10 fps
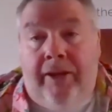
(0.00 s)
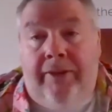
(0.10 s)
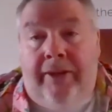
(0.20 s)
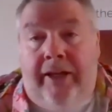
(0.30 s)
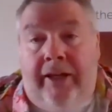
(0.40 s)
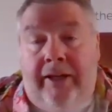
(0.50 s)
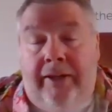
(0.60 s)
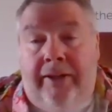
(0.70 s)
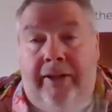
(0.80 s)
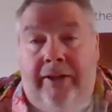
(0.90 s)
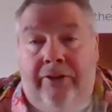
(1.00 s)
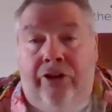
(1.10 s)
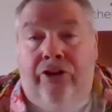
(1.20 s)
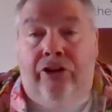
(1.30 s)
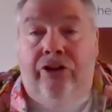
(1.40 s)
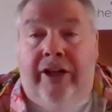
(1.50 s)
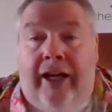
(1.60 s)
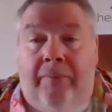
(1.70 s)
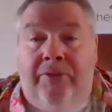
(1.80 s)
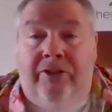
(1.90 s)
the judging
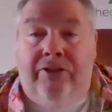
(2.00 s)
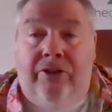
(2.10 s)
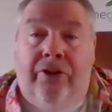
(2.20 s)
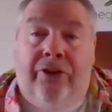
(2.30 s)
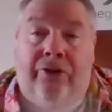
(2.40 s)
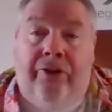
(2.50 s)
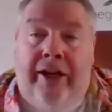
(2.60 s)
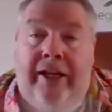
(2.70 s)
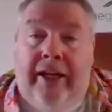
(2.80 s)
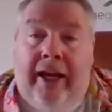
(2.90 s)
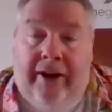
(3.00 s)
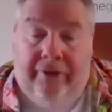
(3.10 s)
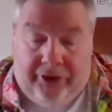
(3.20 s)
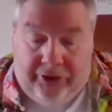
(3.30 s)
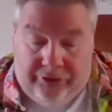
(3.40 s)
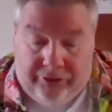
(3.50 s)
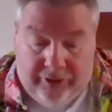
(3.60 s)
happens in sort of three areas.